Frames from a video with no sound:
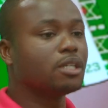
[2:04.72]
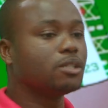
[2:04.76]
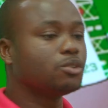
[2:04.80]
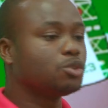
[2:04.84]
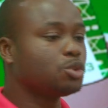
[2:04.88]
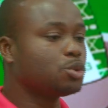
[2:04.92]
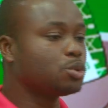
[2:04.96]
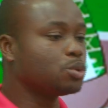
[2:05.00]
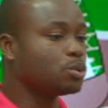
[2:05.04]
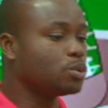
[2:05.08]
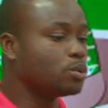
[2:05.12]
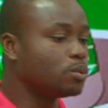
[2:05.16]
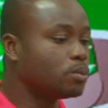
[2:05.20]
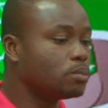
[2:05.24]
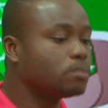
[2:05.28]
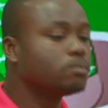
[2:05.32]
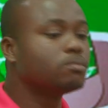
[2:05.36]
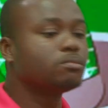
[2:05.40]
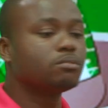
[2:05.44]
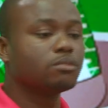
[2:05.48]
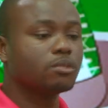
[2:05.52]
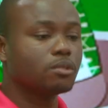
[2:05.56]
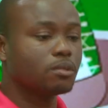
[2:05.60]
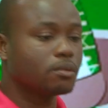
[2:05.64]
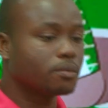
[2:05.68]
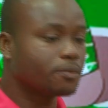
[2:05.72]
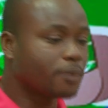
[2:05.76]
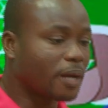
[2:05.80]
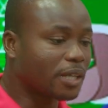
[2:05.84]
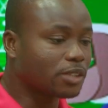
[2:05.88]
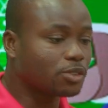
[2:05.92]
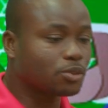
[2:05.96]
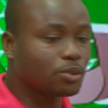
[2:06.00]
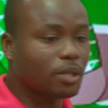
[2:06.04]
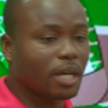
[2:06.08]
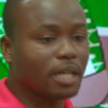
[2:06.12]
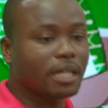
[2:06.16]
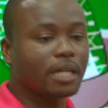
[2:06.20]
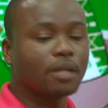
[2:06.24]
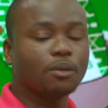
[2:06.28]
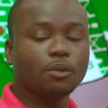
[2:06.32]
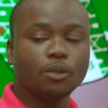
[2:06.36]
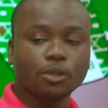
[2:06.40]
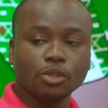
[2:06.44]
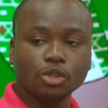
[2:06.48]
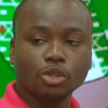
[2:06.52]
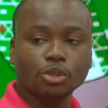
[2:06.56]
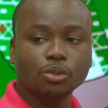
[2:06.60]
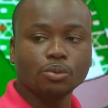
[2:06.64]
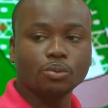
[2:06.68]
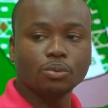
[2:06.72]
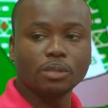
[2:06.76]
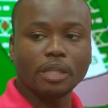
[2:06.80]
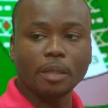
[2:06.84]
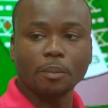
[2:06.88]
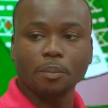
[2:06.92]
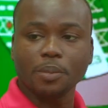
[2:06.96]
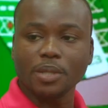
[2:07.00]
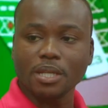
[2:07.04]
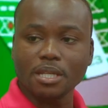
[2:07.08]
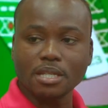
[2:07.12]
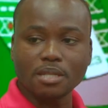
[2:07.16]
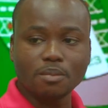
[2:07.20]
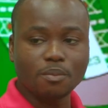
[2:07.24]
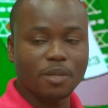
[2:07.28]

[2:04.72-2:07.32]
to fast track and continue the peacemaking.